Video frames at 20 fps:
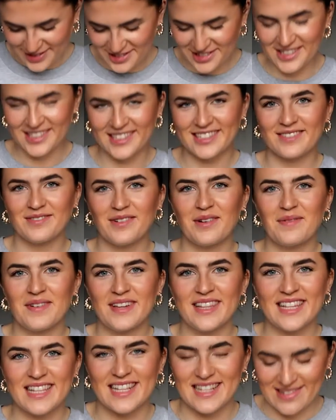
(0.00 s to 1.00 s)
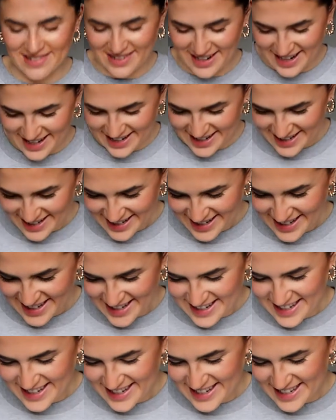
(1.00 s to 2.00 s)
we'll put this one in.
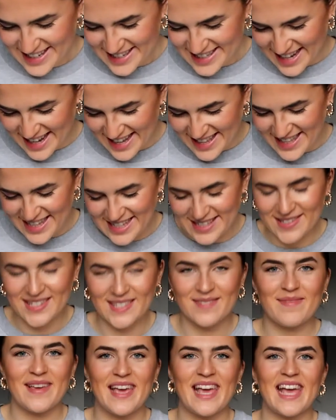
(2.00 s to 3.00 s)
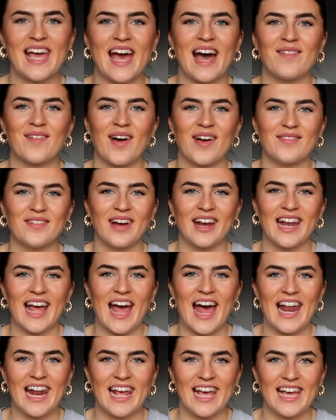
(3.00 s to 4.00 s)
So this is me and my friend
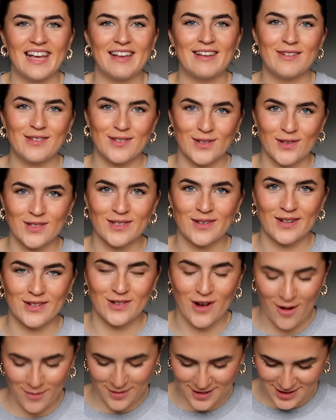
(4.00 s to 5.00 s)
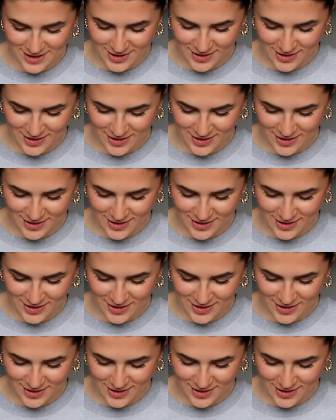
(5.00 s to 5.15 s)
Ellie, who's also at drama